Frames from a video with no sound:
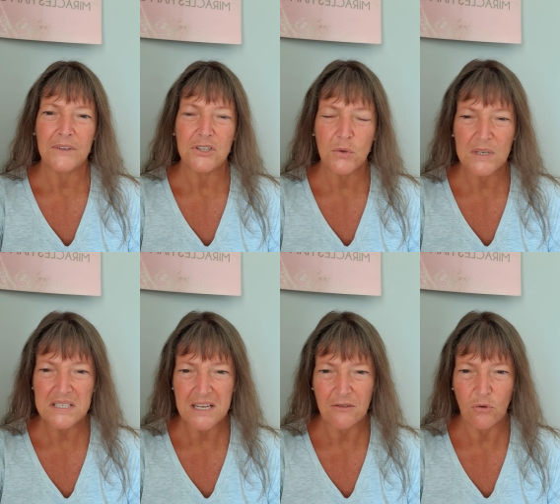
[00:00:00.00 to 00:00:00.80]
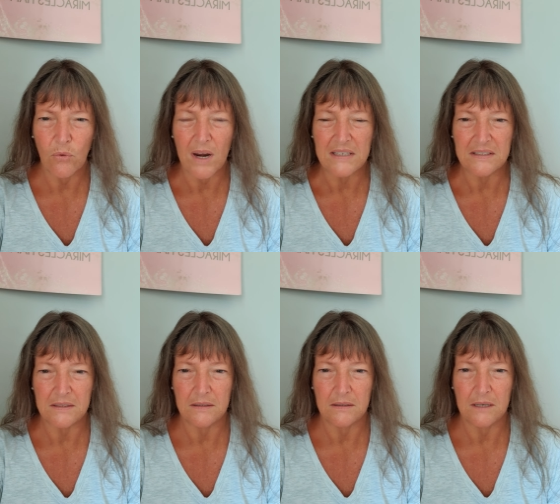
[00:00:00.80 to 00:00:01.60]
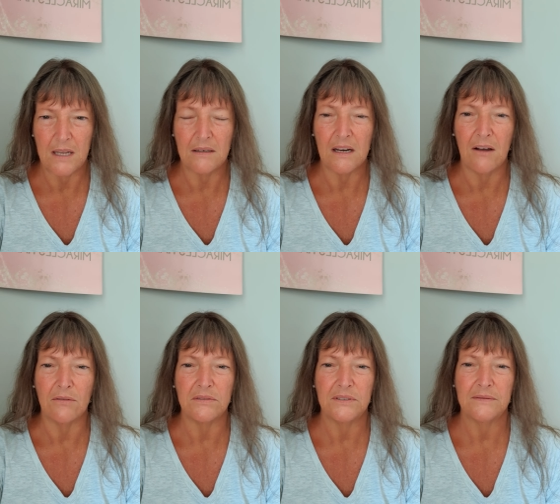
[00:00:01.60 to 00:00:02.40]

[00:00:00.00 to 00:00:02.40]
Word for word: to extend grace and love.